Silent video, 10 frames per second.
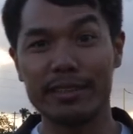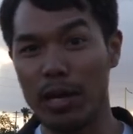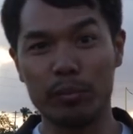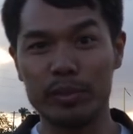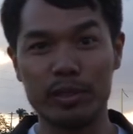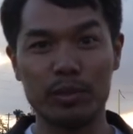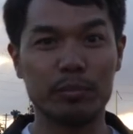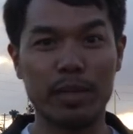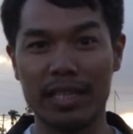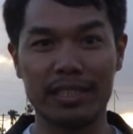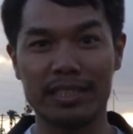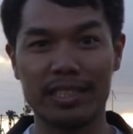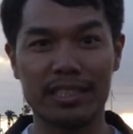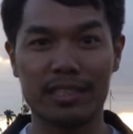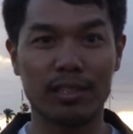helps you make a
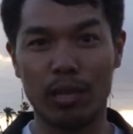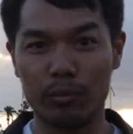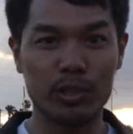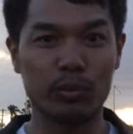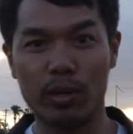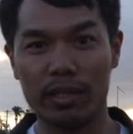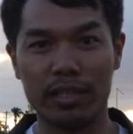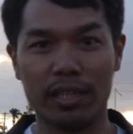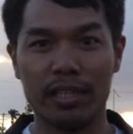decision on which one